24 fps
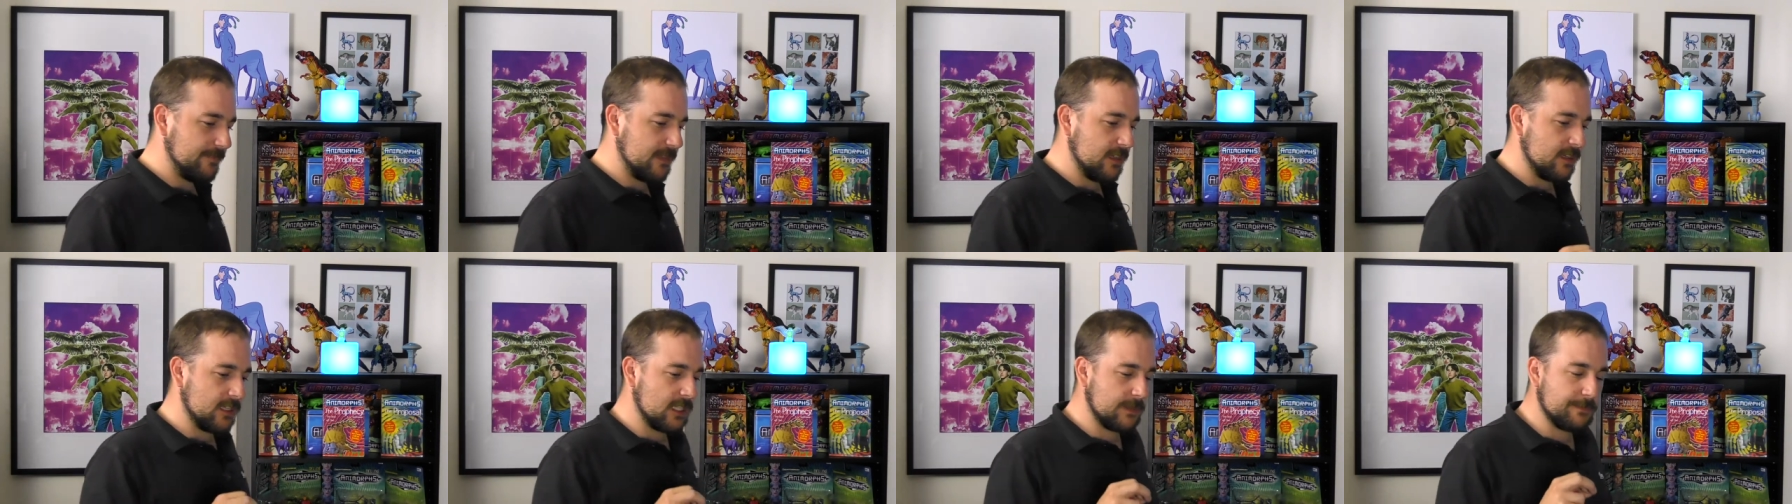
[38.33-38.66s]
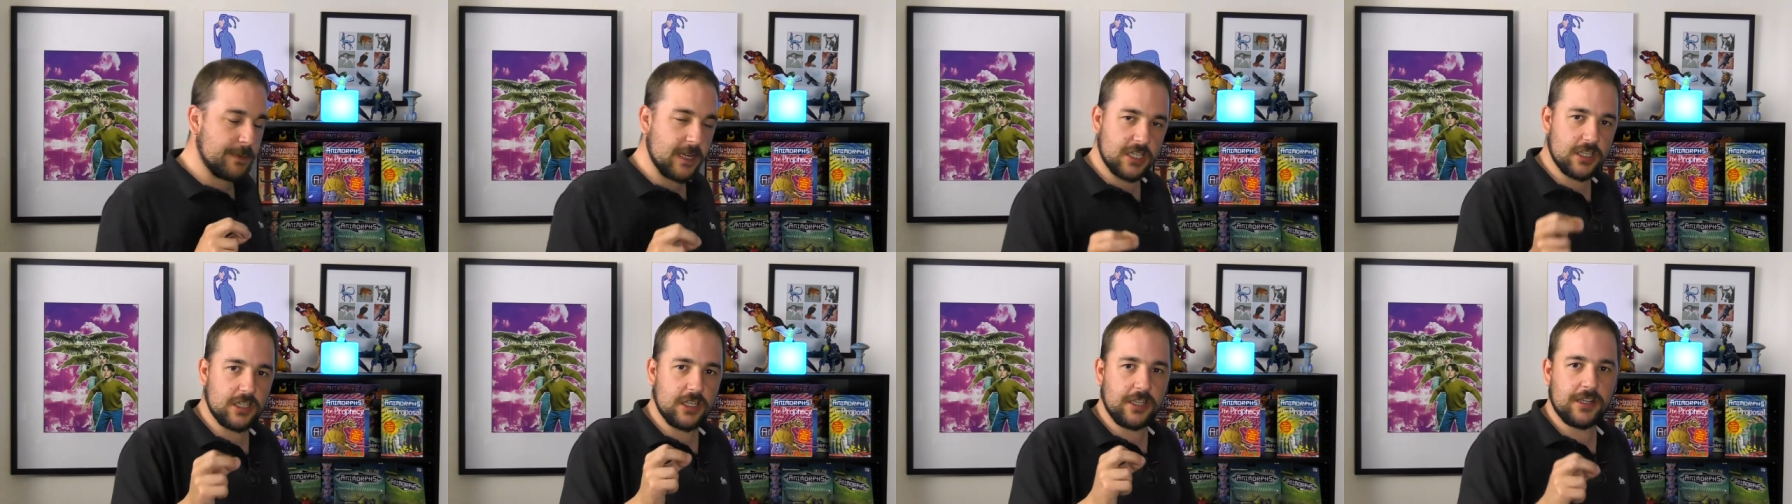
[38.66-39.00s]

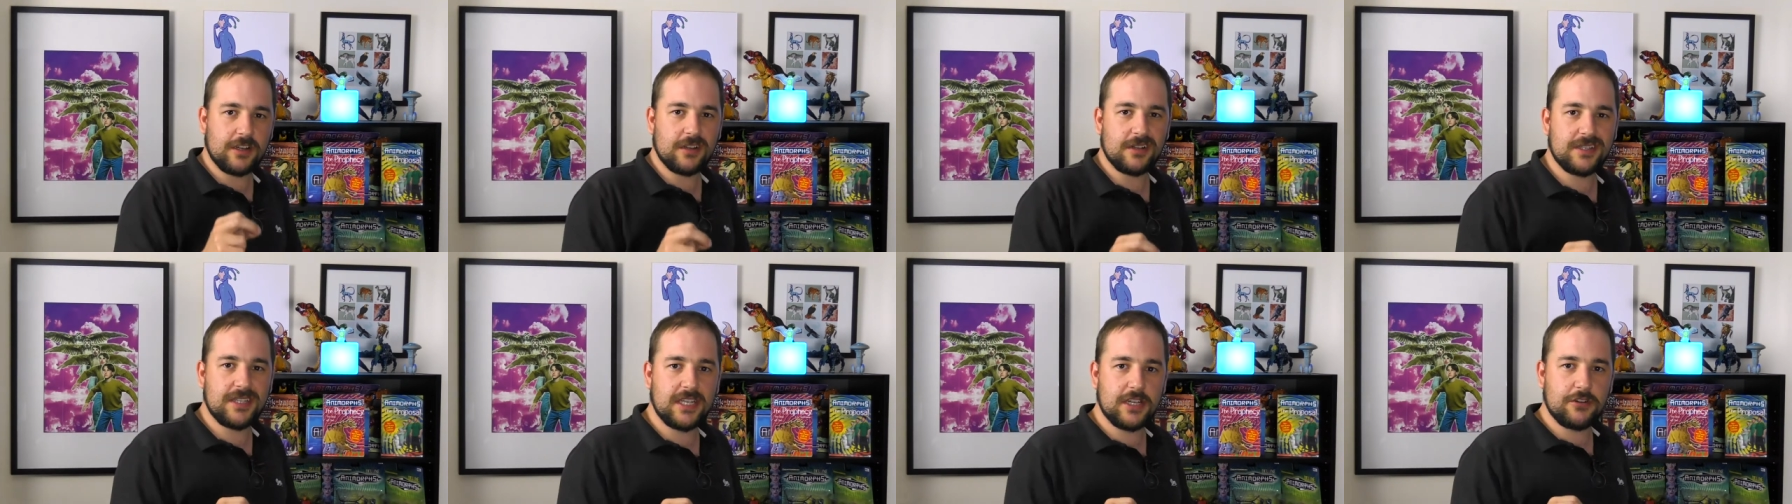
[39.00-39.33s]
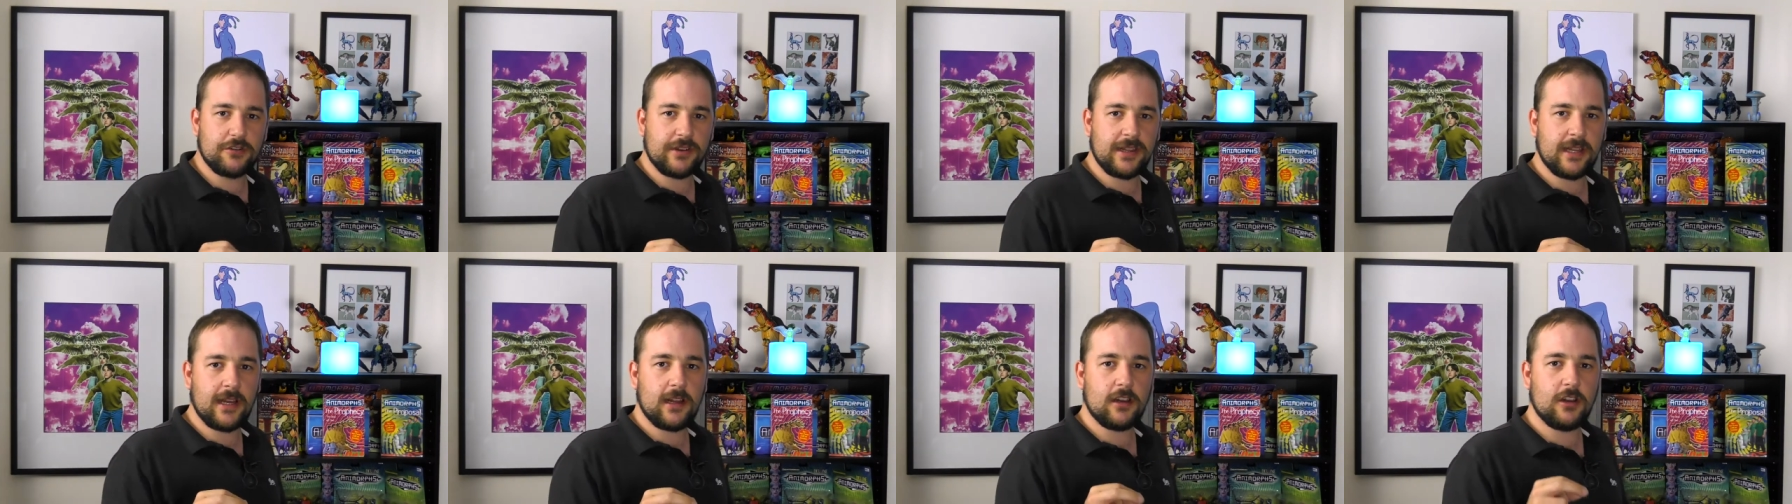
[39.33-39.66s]
especially
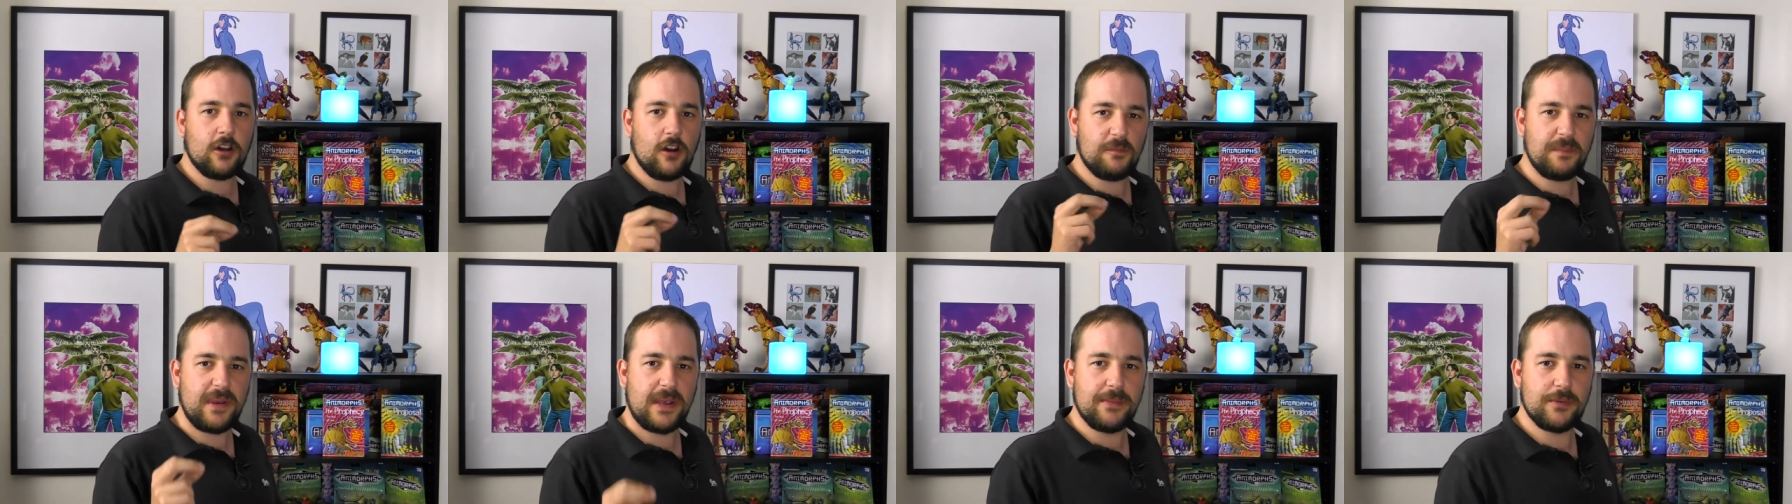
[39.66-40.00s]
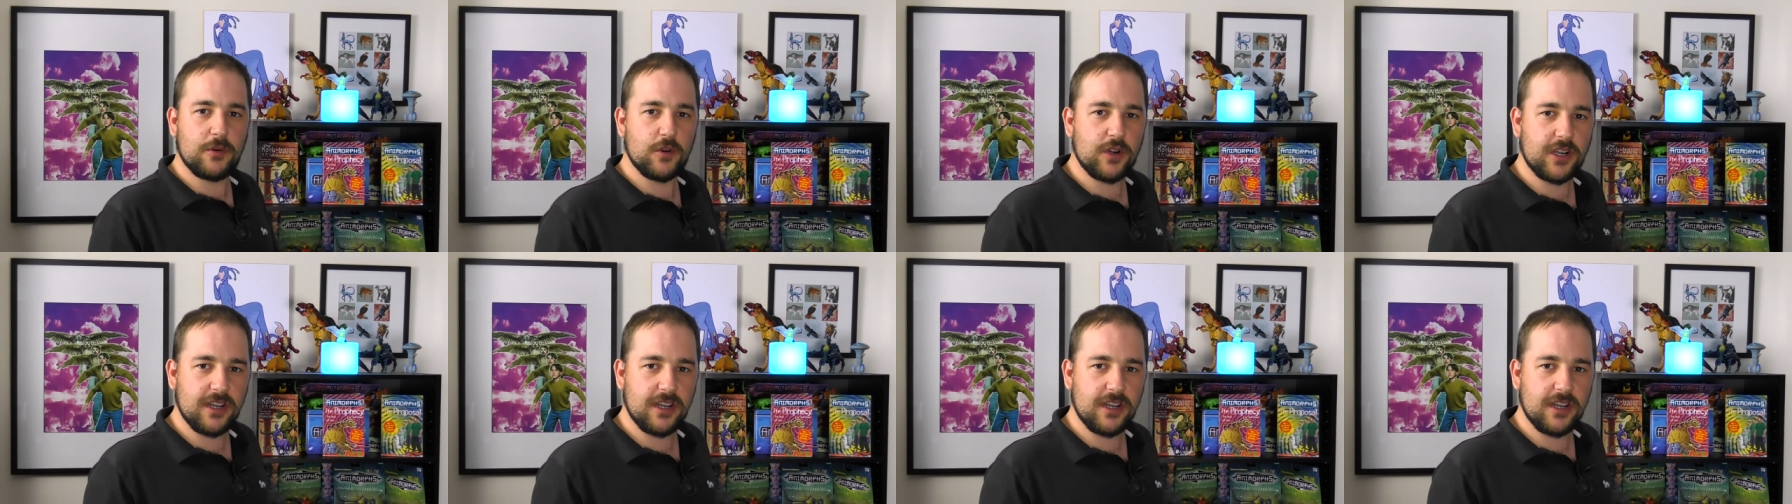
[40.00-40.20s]
considering that a lot of people